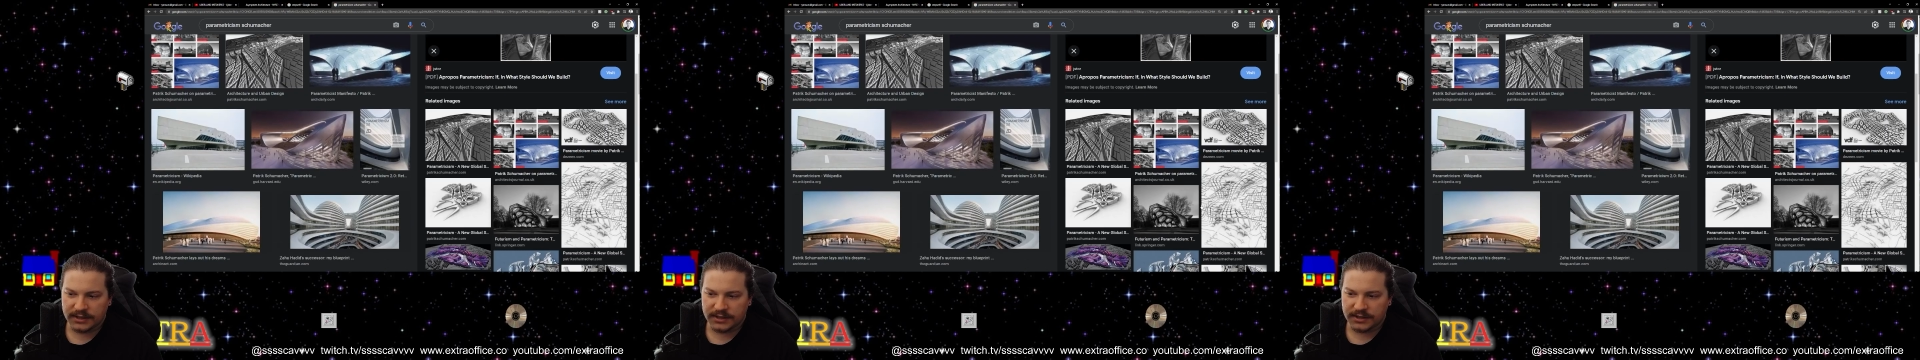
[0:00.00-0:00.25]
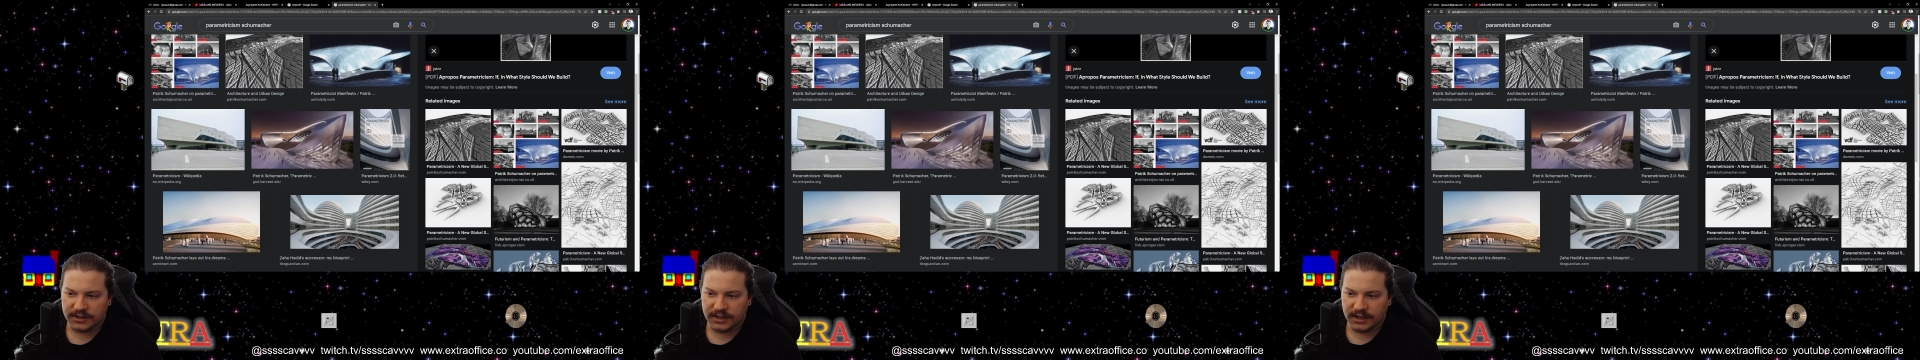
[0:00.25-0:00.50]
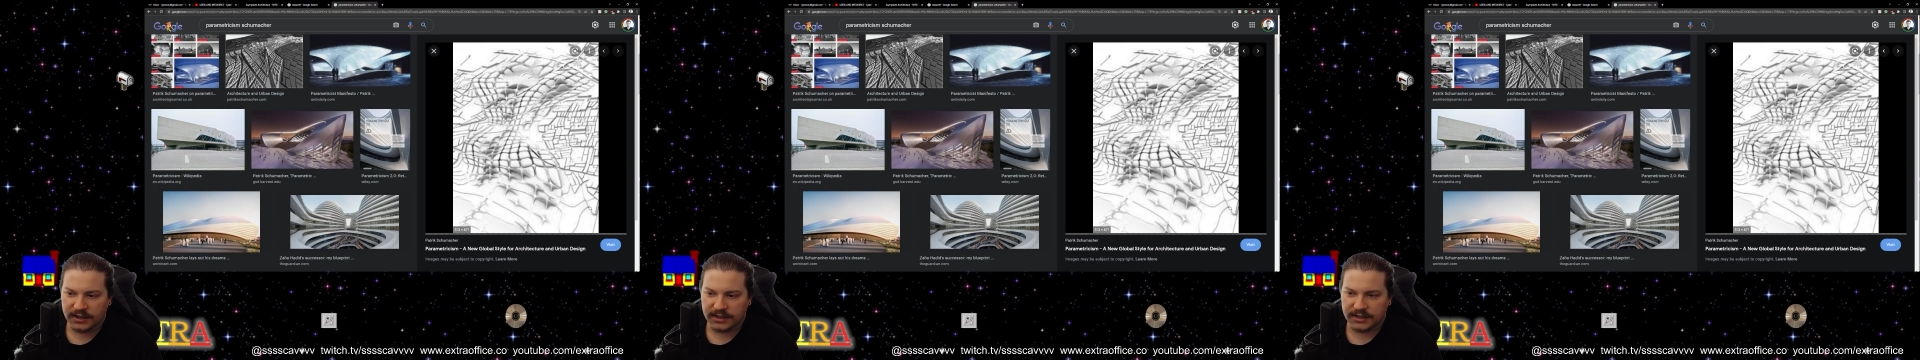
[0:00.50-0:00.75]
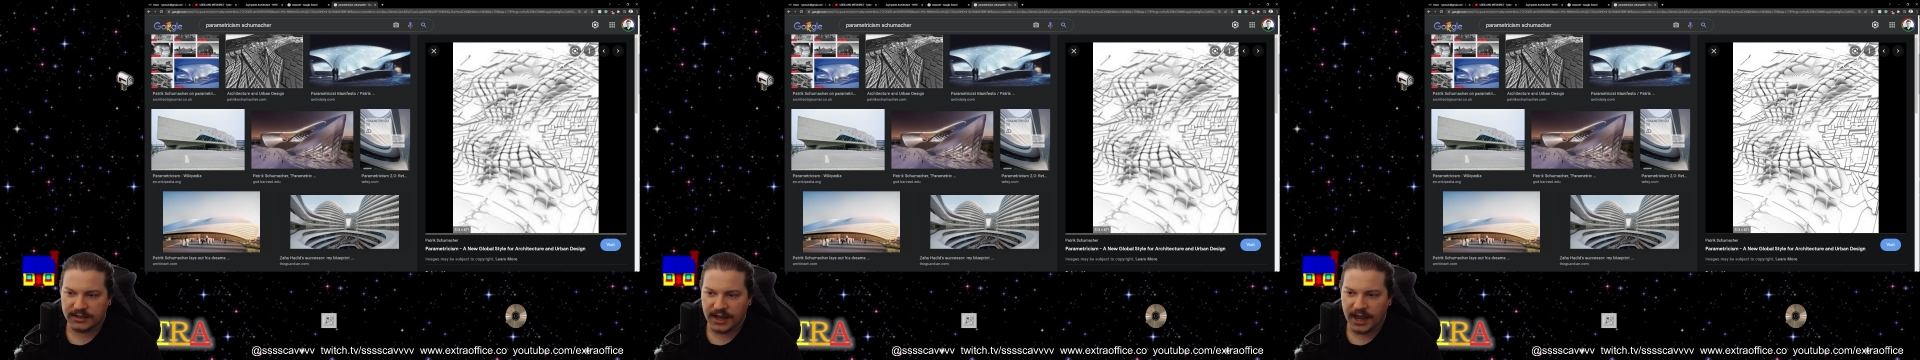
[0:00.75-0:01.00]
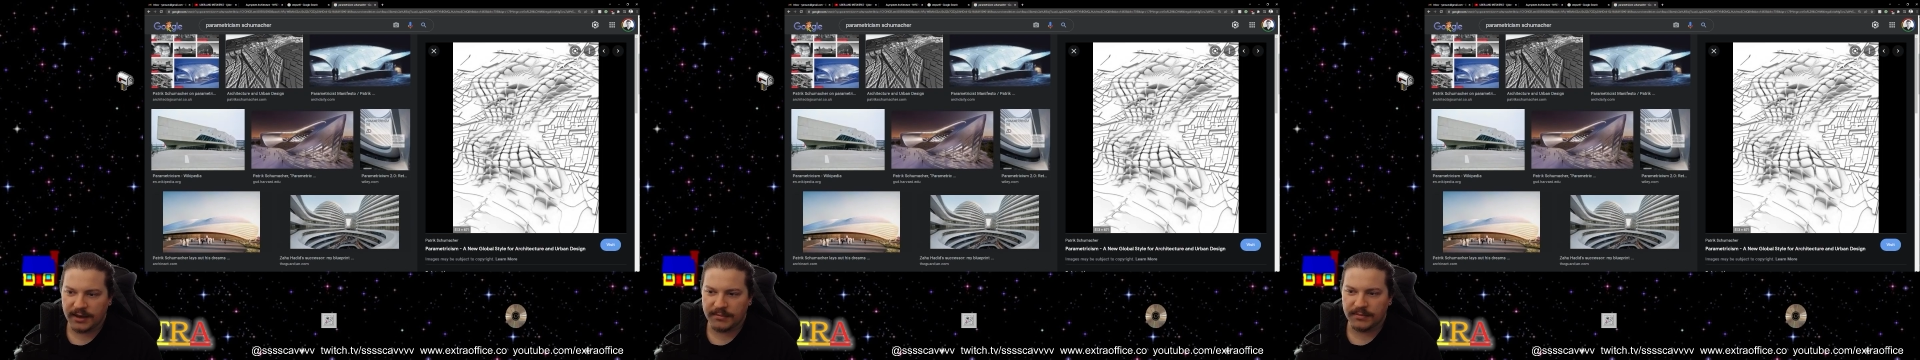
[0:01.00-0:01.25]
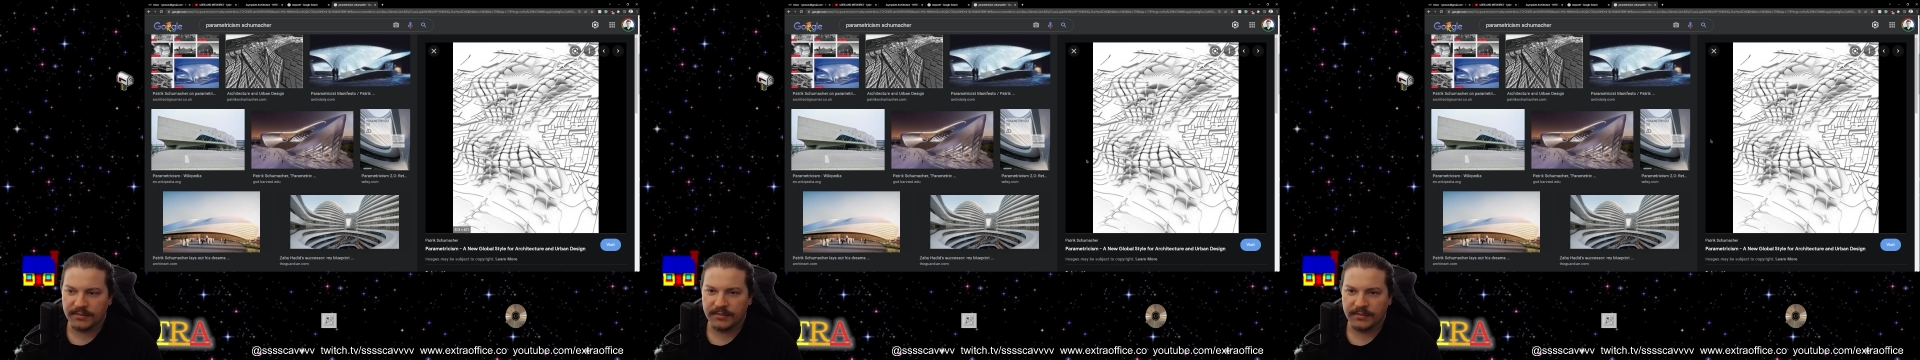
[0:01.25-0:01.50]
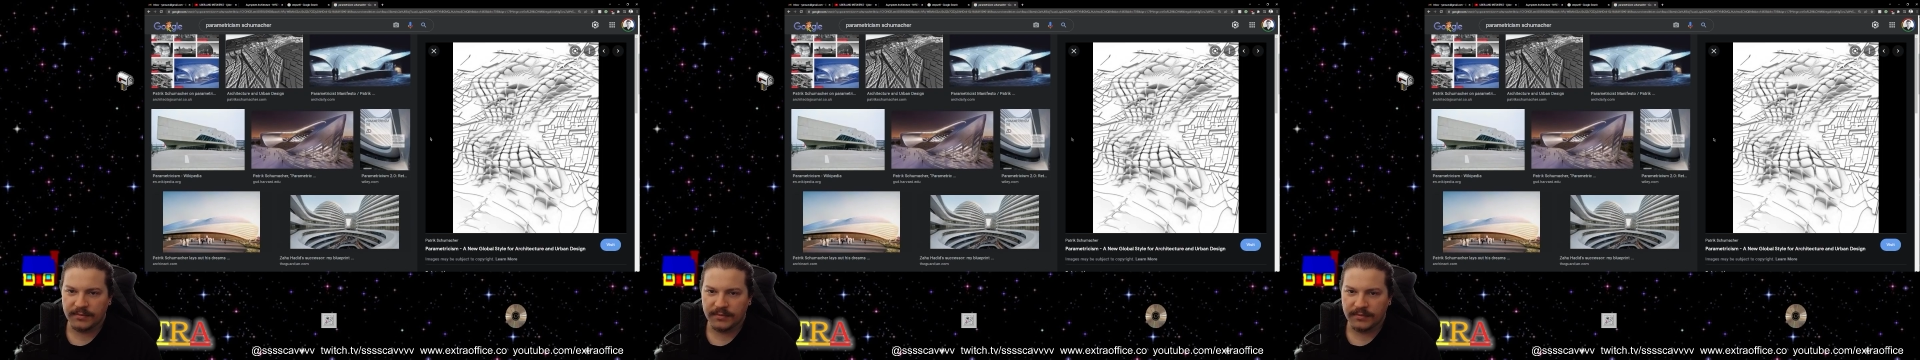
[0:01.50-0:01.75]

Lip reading: this just like the same?